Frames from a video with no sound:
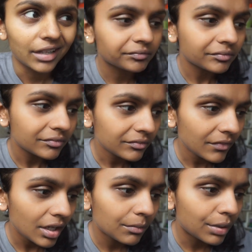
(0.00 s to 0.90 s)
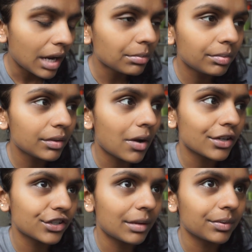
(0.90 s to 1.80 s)
that. Probably
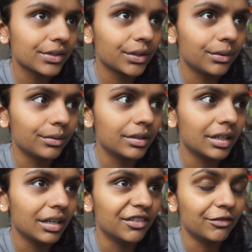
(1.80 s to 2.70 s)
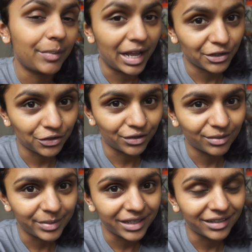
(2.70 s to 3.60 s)
watch an episode of Bachelor
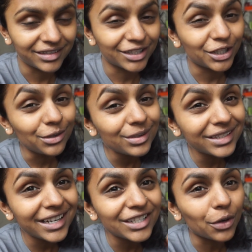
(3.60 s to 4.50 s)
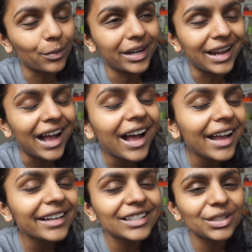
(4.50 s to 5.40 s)
because Tuesdays are when
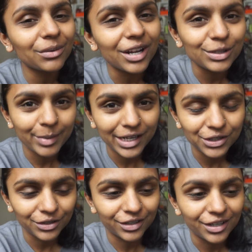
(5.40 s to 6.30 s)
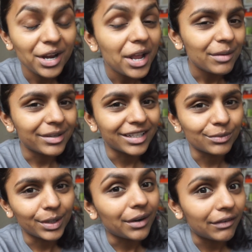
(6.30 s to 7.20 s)
I get to watch Bachelor
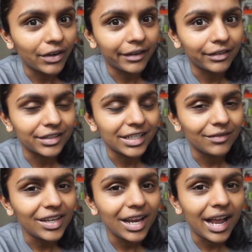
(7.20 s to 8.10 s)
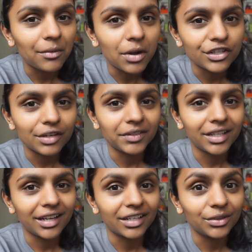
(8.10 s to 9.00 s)
because we don't have regular TV. I watch
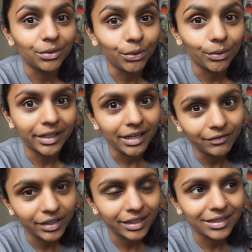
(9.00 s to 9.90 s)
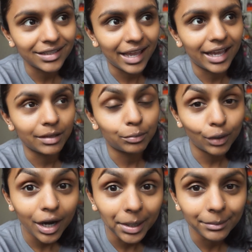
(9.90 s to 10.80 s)
everything on Hulu and Netflix and
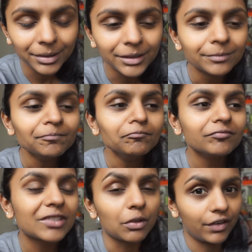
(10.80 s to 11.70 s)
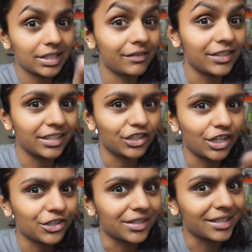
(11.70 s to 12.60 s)
Prime. So if you guys have any
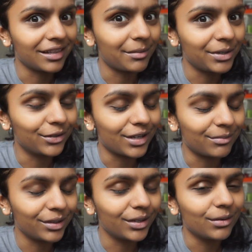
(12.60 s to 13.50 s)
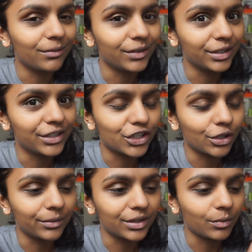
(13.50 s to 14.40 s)
suggestions, let me know down below of good
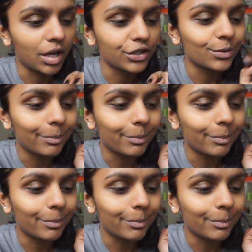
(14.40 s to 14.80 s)
shows to watch.